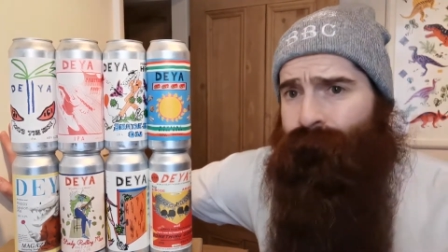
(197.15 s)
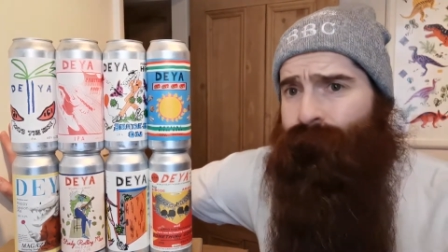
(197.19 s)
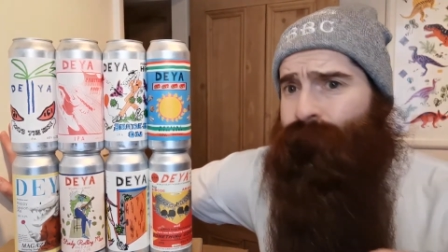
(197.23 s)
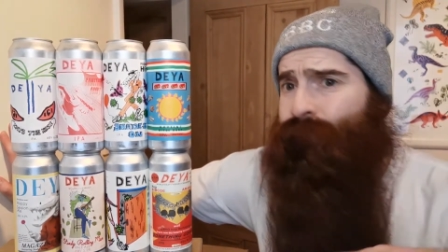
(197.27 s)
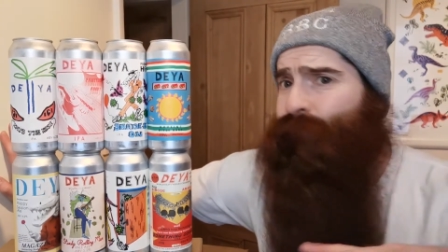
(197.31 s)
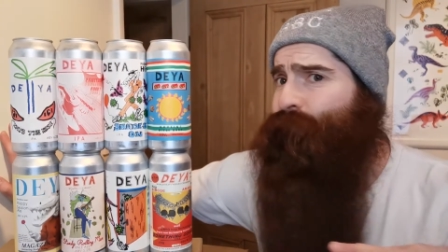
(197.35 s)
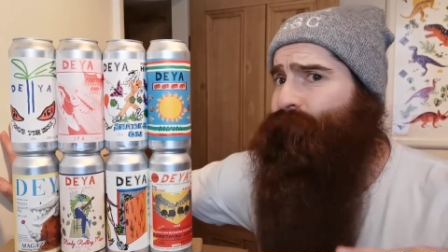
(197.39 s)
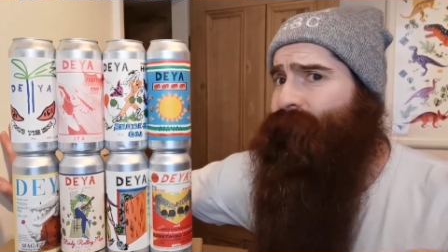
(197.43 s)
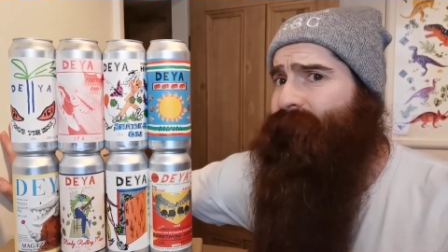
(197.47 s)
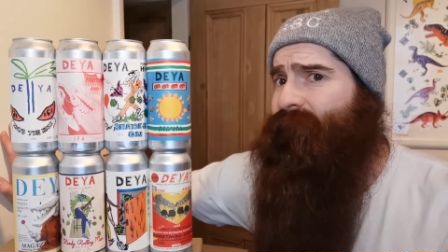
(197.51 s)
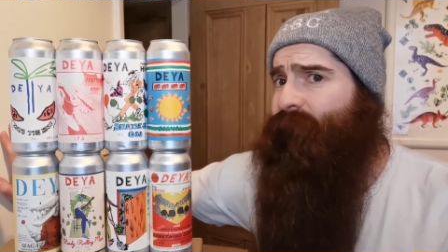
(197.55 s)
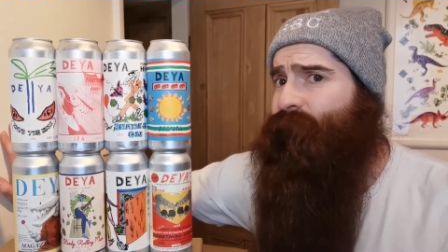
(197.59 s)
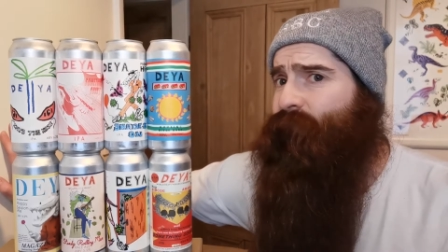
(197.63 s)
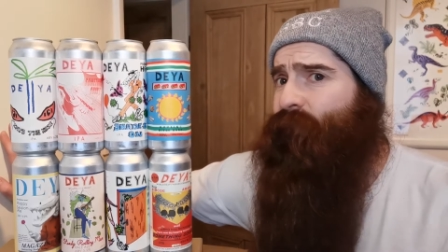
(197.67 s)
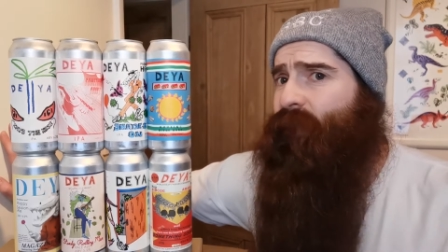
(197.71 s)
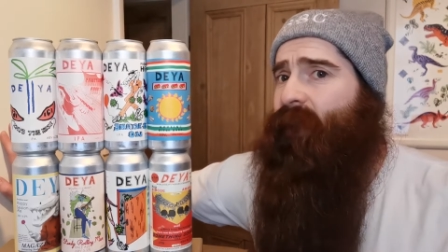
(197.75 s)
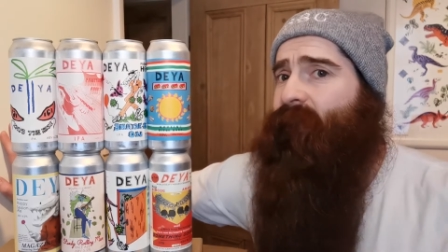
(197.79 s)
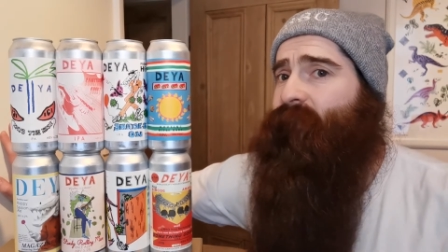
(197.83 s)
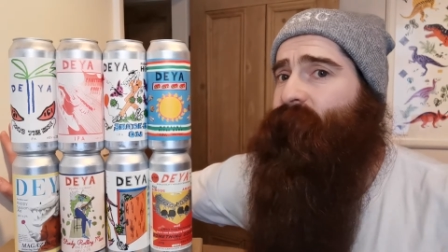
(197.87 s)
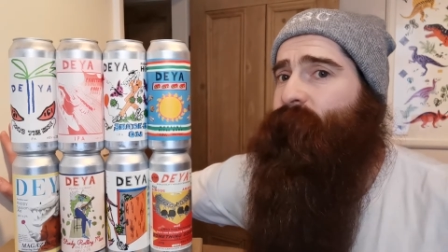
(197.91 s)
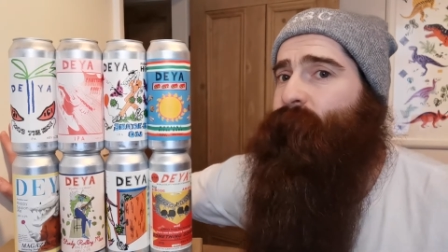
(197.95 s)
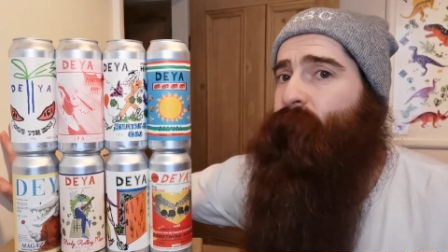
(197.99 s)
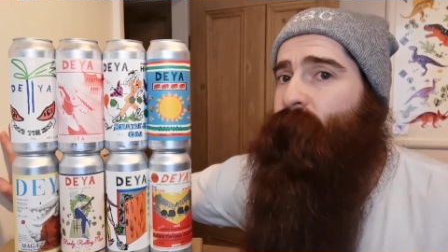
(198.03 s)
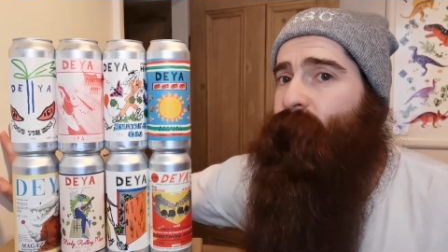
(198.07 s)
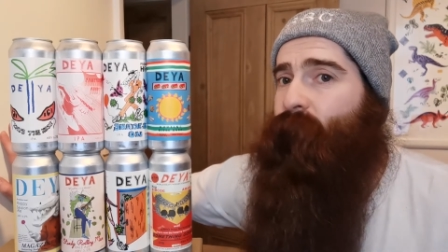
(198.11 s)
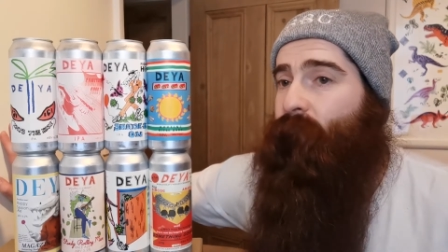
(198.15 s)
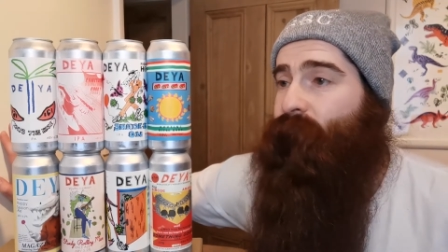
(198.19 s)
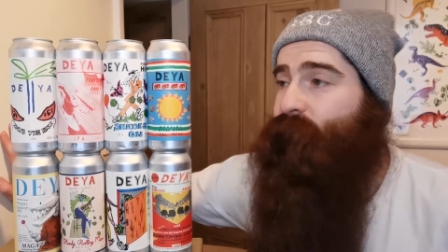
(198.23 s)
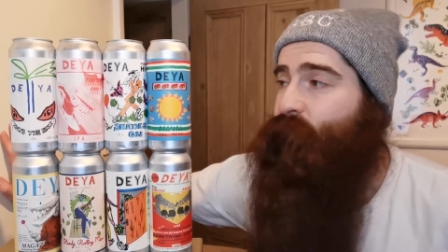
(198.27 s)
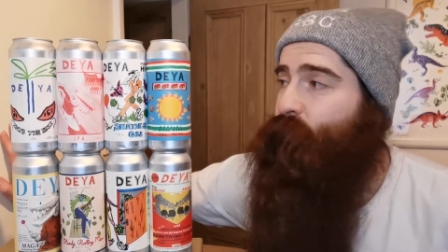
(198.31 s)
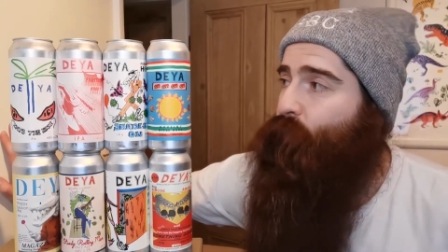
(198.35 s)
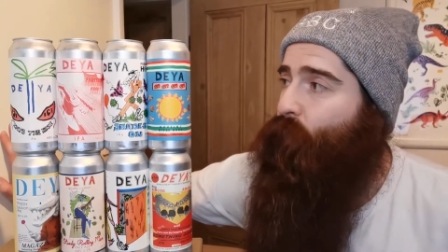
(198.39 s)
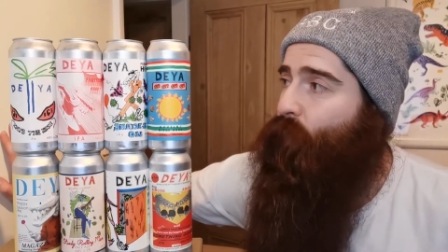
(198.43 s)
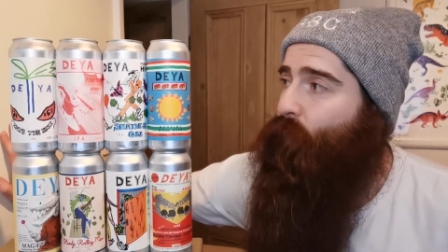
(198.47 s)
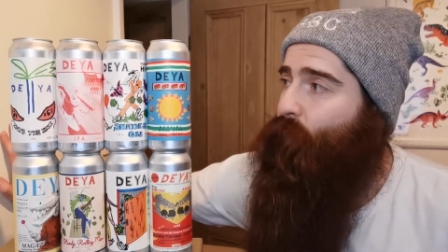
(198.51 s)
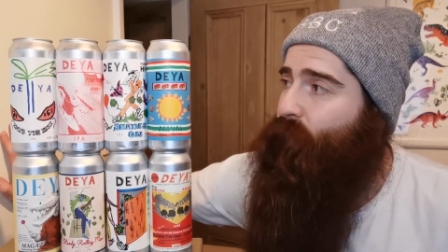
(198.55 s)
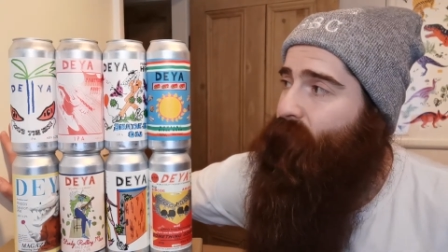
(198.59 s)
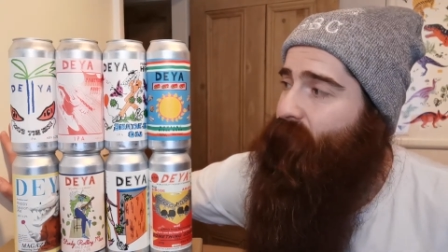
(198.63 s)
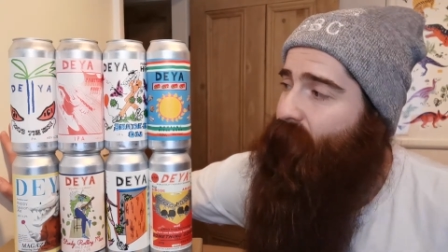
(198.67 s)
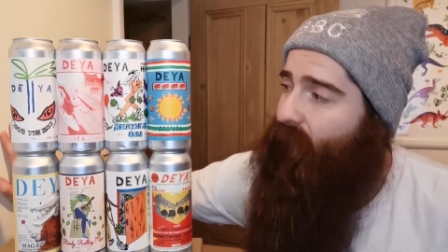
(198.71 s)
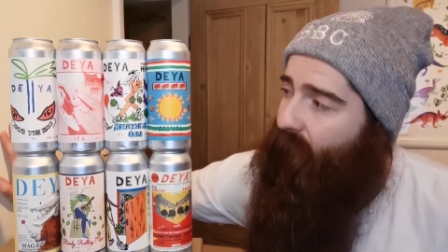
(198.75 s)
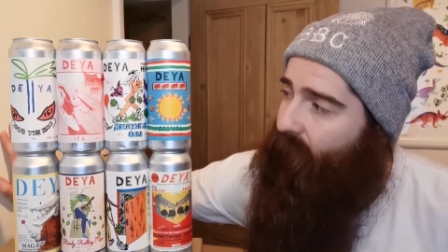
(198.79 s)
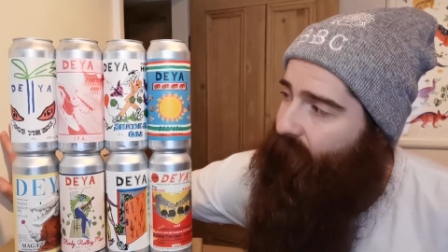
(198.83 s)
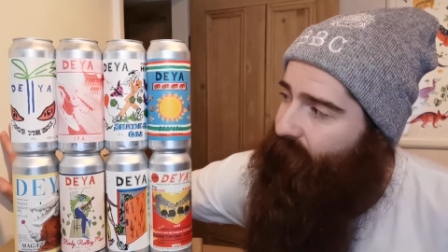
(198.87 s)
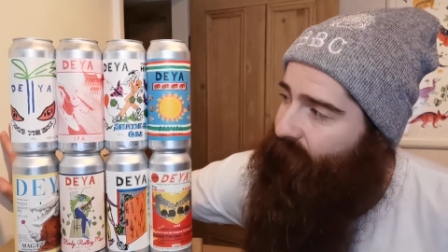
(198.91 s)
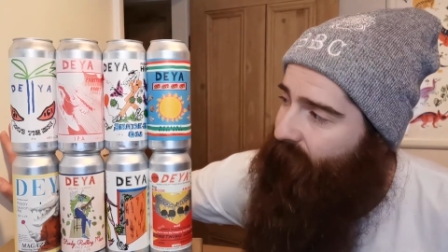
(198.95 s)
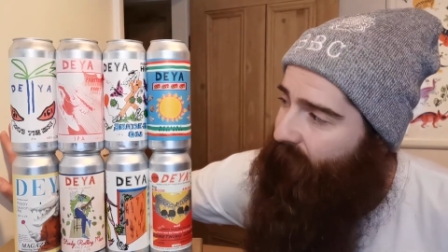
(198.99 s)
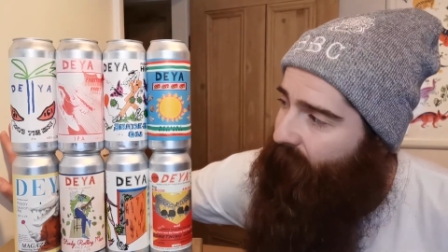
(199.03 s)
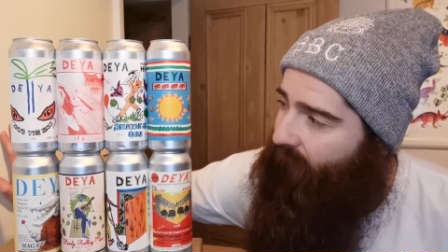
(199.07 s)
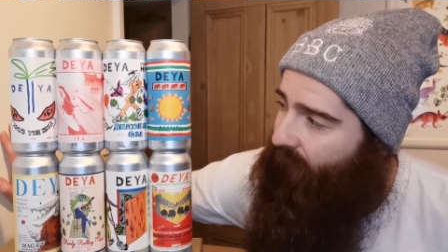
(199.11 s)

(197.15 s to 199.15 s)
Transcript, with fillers: Just want to give you a heads up of obviously what we have